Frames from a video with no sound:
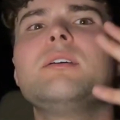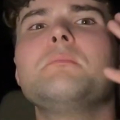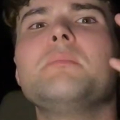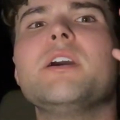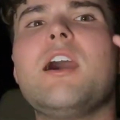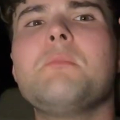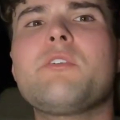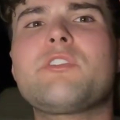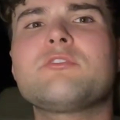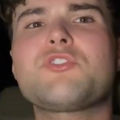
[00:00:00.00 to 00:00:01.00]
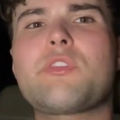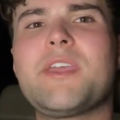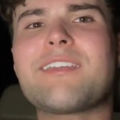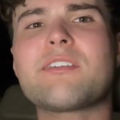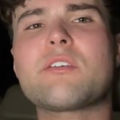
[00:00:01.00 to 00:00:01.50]
But I'm also just
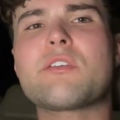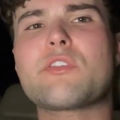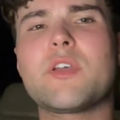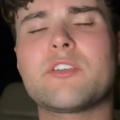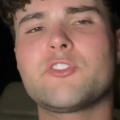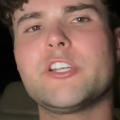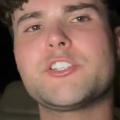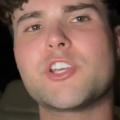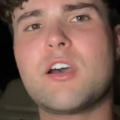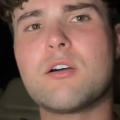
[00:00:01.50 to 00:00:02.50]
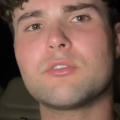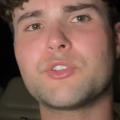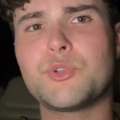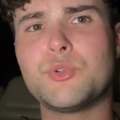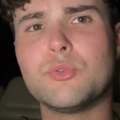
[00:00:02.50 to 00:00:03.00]
making it so I can reach out
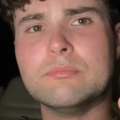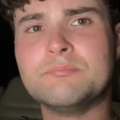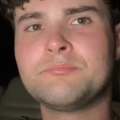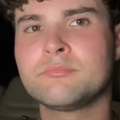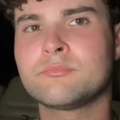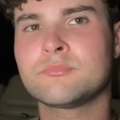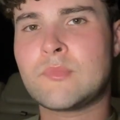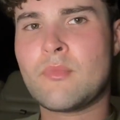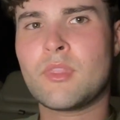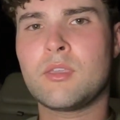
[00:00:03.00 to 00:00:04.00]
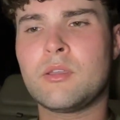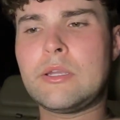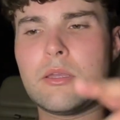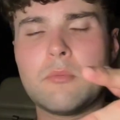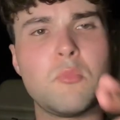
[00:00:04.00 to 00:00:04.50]
to
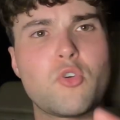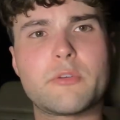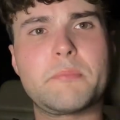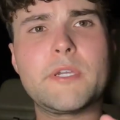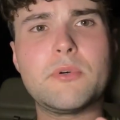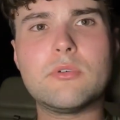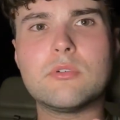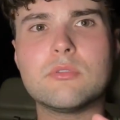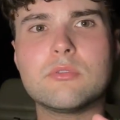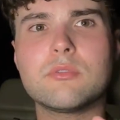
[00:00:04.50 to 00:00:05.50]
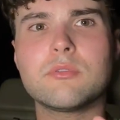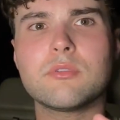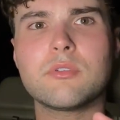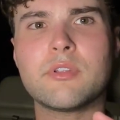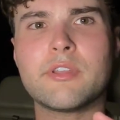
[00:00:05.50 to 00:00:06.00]
more people
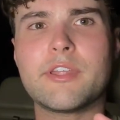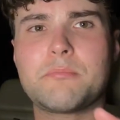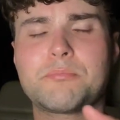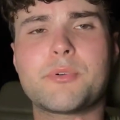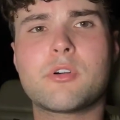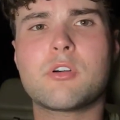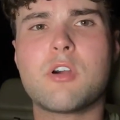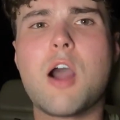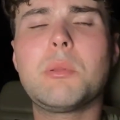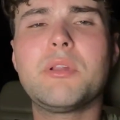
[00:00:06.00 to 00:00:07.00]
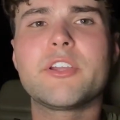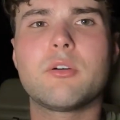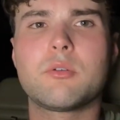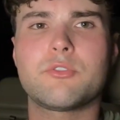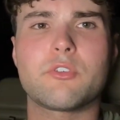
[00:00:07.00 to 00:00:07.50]
that are probably
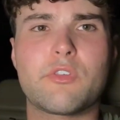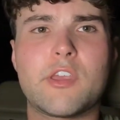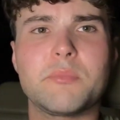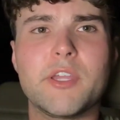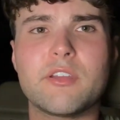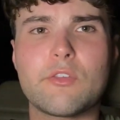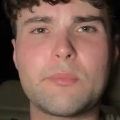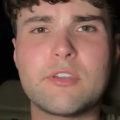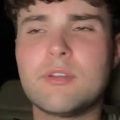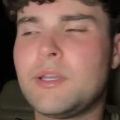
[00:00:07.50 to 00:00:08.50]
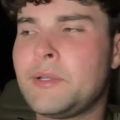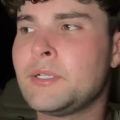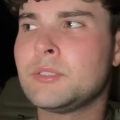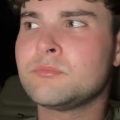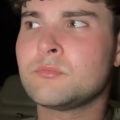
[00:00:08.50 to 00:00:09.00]
going through the same thing as me.
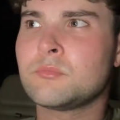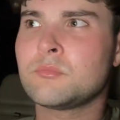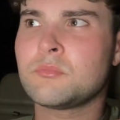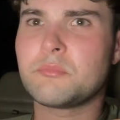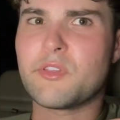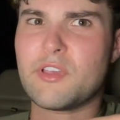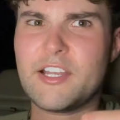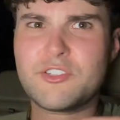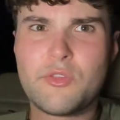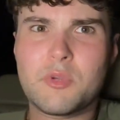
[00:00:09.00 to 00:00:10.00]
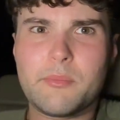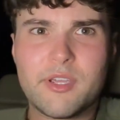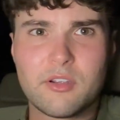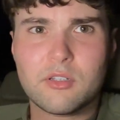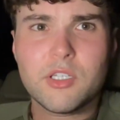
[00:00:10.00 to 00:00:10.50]
Because I just want to make
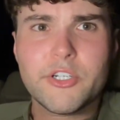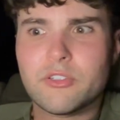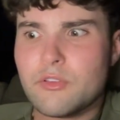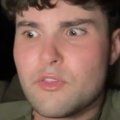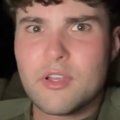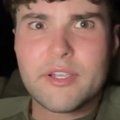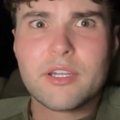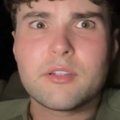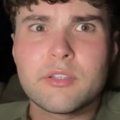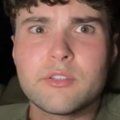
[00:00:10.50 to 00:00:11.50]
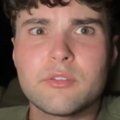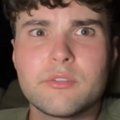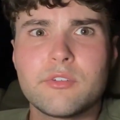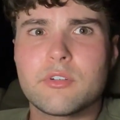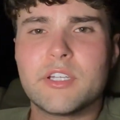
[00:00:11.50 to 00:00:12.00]
it clear, it's like,
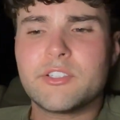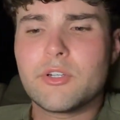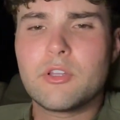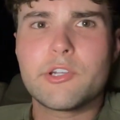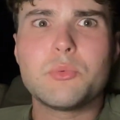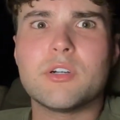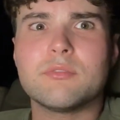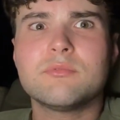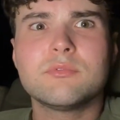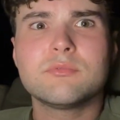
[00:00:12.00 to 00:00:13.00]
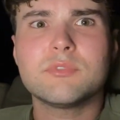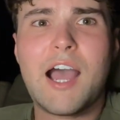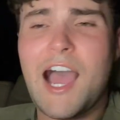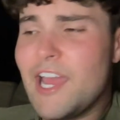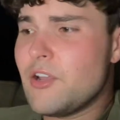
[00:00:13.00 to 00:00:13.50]
you're not the only one.
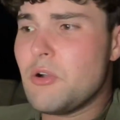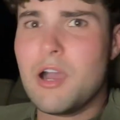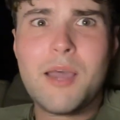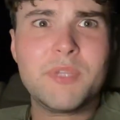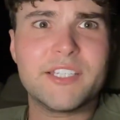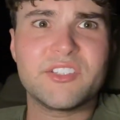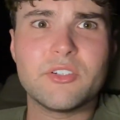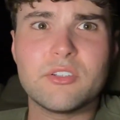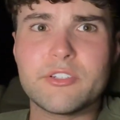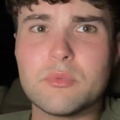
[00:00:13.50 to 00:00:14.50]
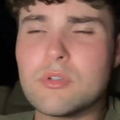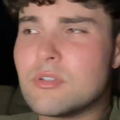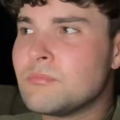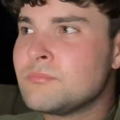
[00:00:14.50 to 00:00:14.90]
I know I'm not the only one.